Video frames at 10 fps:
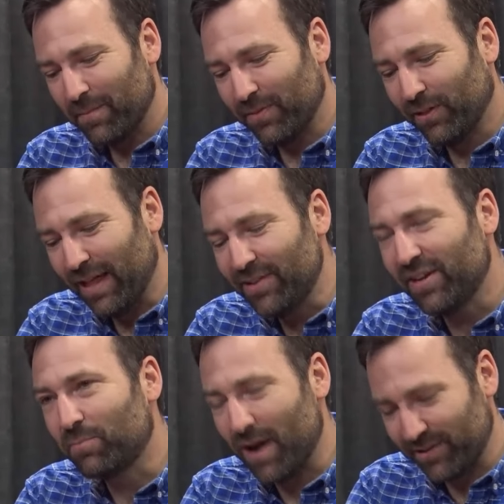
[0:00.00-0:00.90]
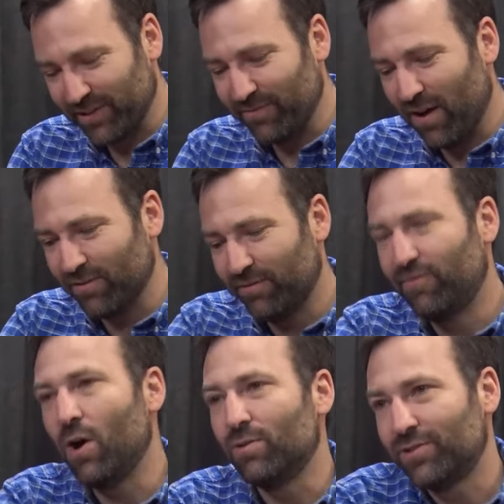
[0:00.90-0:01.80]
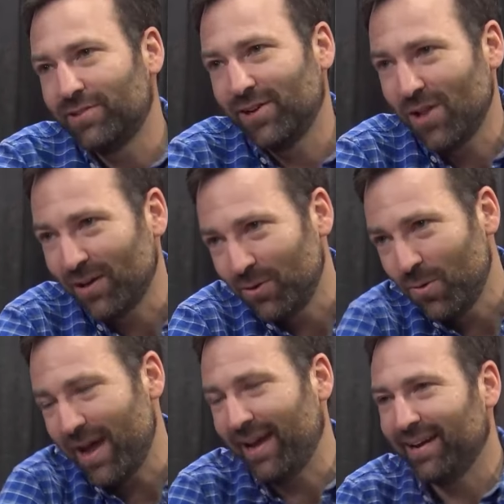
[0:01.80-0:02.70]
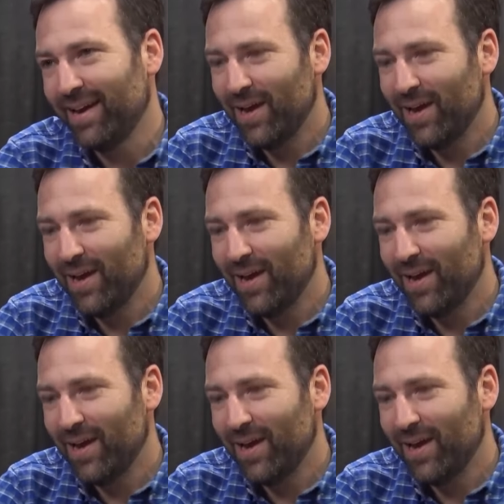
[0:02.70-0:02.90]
The legislative process involves votes along the way,